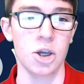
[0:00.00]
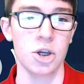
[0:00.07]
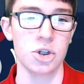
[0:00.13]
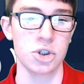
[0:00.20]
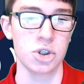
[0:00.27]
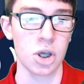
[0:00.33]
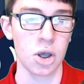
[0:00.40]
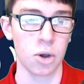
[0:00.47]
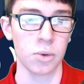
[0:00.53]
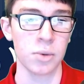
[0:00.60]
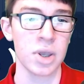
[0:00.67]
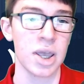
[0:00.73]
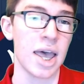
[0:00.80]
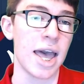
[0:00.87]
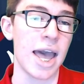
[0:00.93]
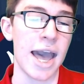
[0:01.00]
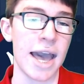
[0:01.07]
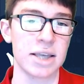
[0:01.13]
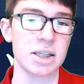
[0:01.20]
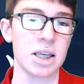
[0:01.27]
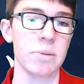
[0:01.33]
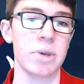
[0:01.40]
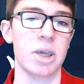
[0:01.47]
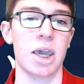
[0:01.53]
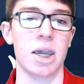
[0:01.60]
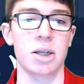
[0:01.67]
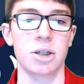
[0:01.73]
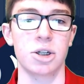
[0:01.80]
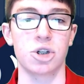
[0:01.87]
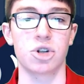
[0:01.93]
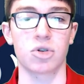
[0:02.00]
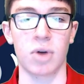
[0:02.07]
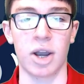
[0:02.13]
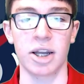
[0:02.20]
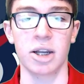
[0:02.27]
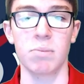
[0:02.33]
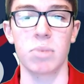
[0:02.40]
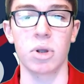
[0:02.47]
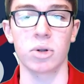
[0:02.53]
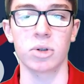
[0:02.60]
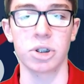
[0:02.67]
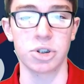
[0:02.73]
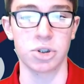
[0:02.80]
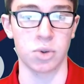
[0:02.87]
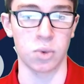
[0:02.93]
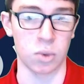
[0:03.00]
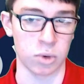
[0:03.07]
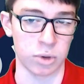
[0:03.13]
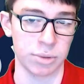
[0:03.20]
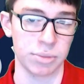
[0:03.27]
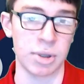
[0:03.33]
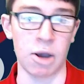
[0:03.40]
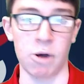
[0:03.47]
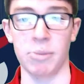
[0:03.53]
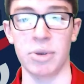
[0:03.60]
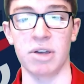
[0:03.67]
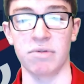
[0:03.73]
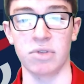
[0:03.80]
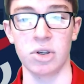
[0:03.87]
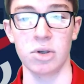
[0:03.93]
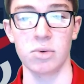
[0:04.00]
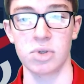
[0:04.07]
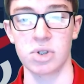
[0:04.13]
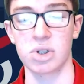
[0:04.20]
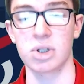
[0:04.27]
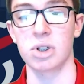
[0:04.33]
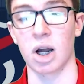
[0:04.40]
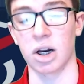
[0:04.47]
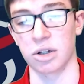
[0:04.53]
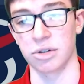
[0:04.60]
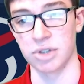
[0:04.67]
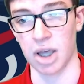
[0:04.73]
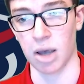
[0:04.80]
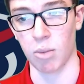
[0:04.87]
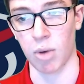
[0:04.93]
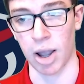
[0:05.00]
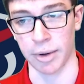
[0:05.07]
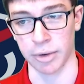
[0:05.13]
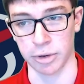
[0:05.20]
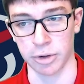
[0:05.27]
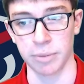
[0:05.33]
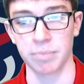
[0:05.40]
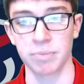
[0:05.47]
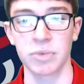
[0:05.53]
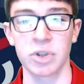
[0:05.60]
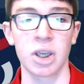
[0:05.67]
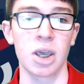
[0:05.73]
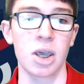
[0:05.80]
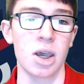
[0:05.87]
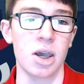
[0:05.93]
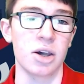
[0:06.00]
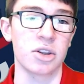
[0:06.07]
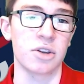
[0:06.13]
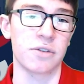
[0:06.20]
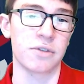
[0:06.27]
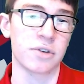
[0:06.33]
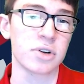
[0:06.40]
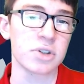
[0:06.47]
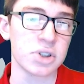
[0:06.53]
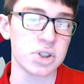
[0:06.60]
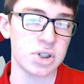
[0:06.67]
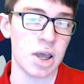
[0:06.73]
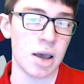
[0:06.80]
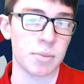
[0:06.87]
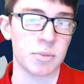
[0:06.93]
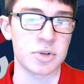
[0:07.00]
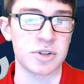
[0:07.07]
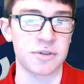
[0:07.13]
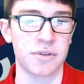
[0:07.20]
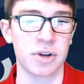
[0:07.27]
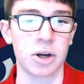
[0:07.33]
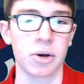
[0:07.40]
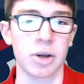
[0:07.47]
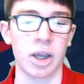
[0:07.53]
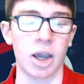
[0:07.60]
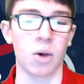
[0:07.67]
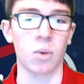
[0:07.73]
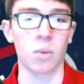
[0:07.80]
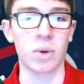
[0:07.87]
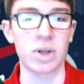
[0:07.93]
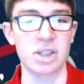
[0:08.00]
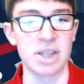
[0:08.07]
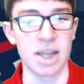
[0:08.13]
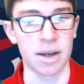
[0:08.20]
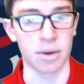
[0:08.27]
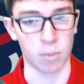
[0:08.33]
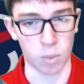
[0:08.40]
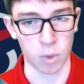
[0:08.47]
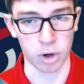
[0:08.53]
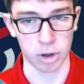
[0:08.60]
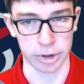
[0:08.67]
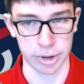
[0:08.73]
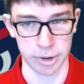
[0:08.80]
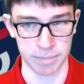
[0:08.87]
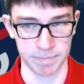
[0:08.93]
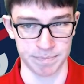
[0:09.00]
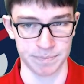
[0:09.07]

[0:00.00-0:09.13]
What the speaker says: So, As I began to try to build a tool that would be of use to Dr. Detweiler, the first step was figuring out what didn't work.